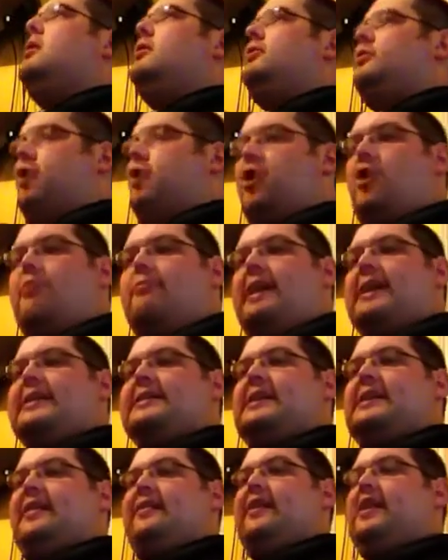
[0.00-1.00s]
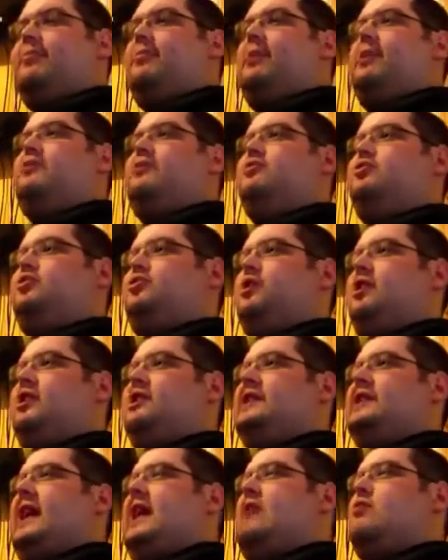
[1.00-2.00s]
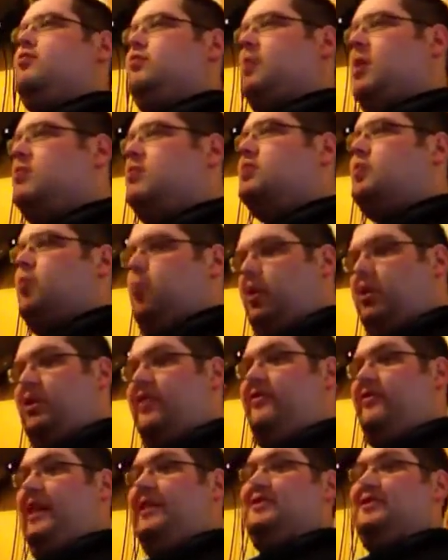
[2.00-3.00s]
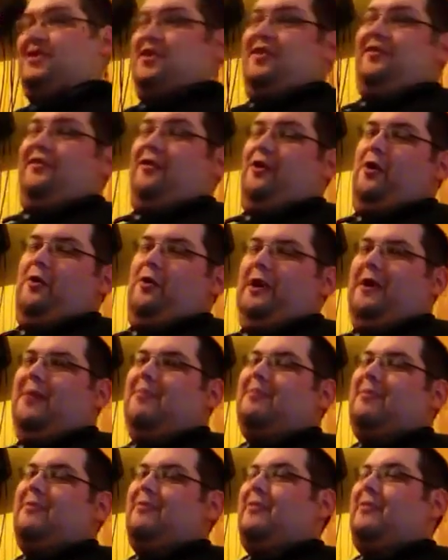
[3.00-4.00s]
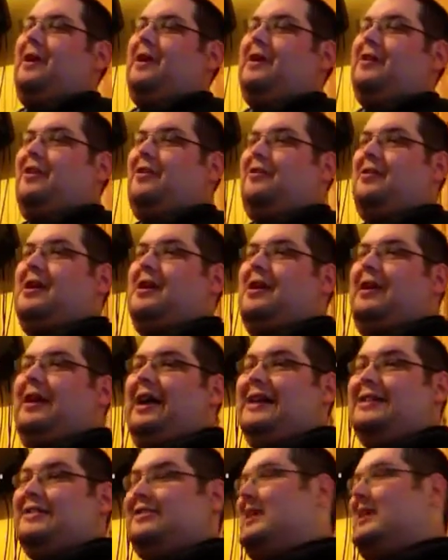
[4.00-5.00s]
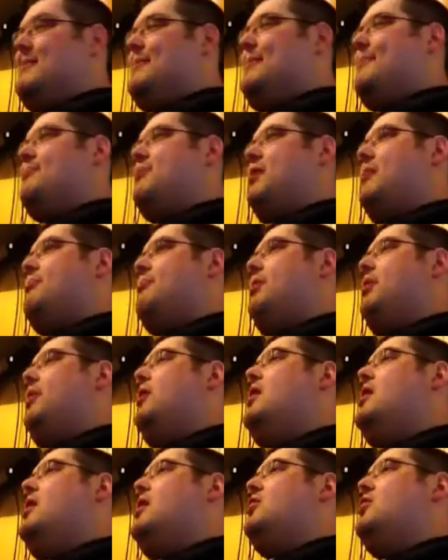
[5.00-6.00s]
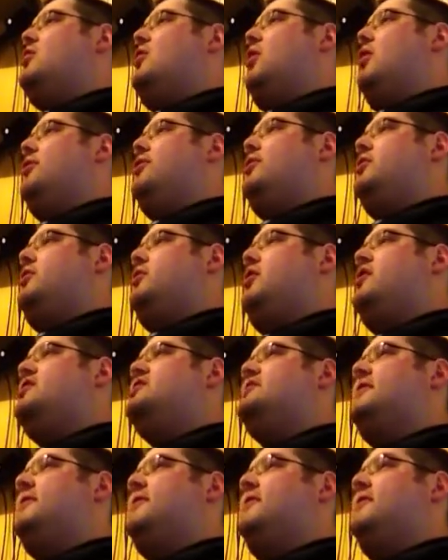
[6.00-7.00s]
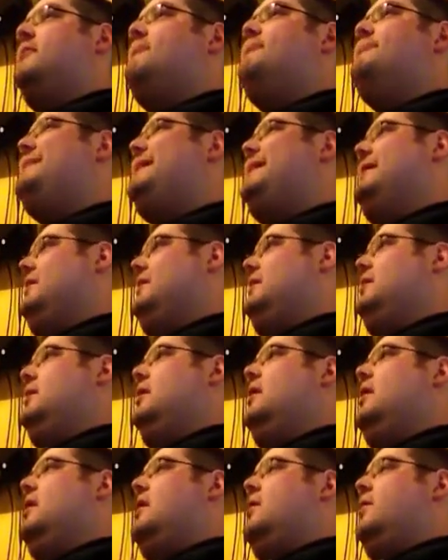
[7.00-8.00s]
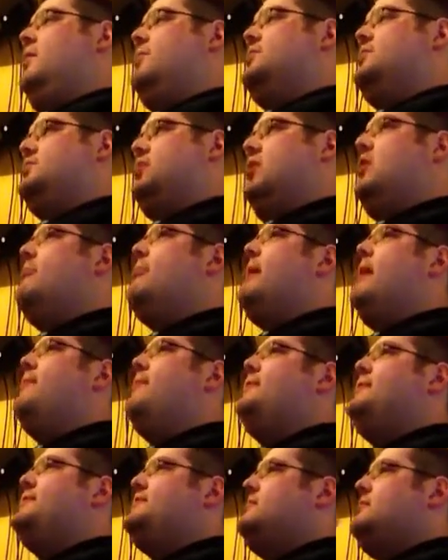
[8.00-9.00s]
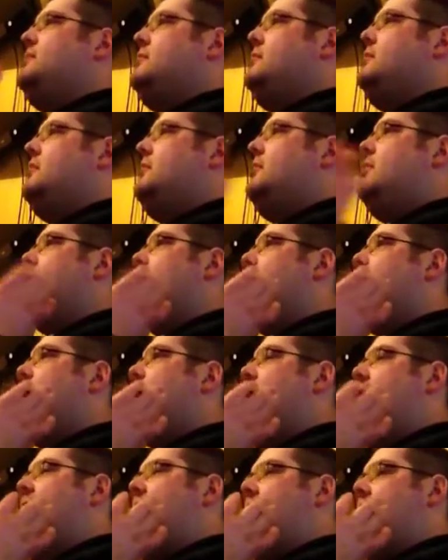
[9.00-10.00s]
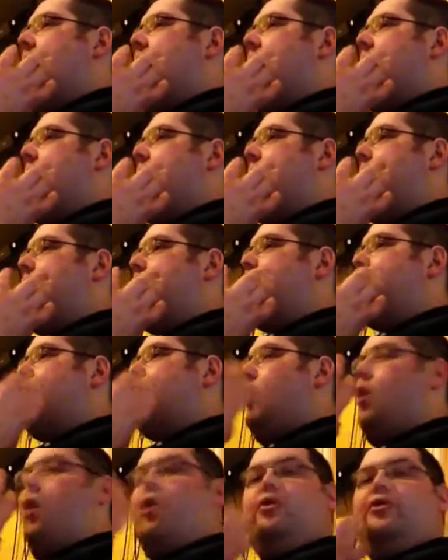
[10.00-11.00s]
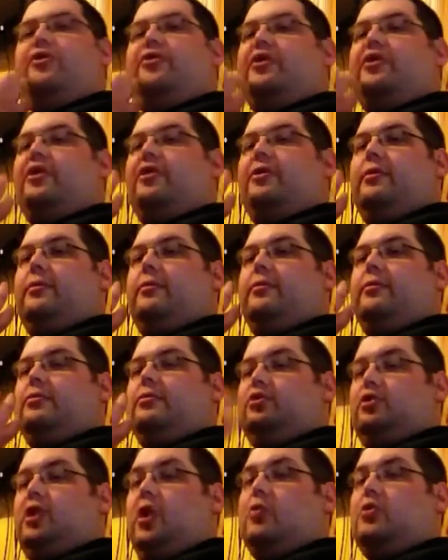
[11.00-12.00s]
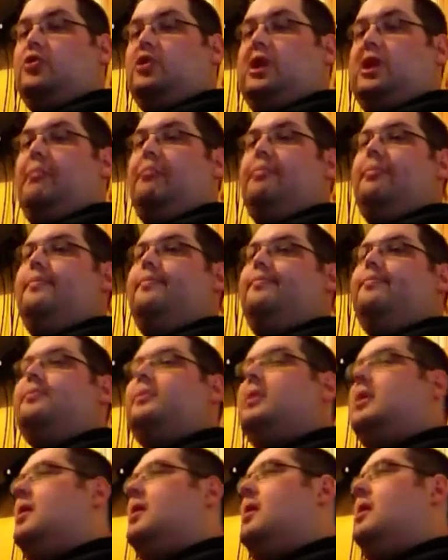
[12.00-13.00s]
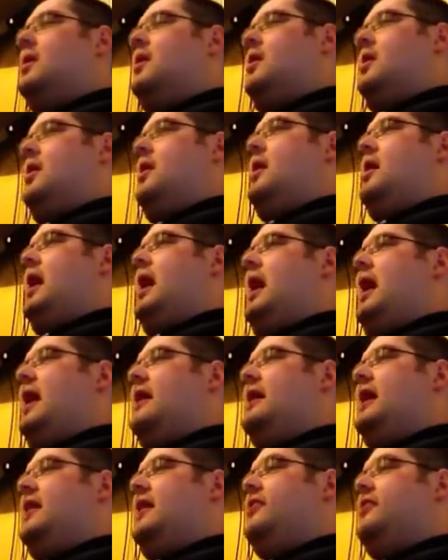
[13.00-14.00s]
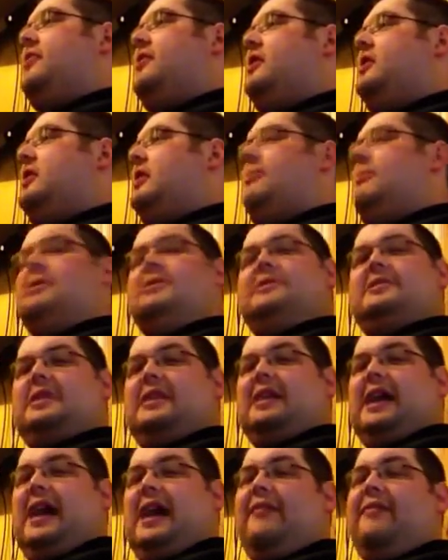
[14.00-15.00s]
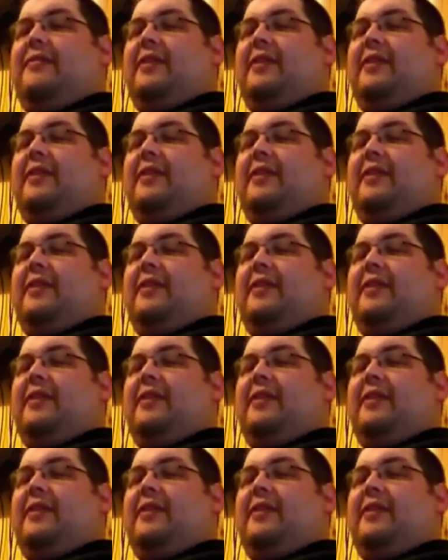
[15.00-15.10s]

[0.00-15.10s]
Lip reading: taught myself how to play Dungeons & Dragons, and I wrote one adventure for it before I got into gaming proper, called The Curse of Lumdil, which is all about this haunted ghost ship. And I think I might still have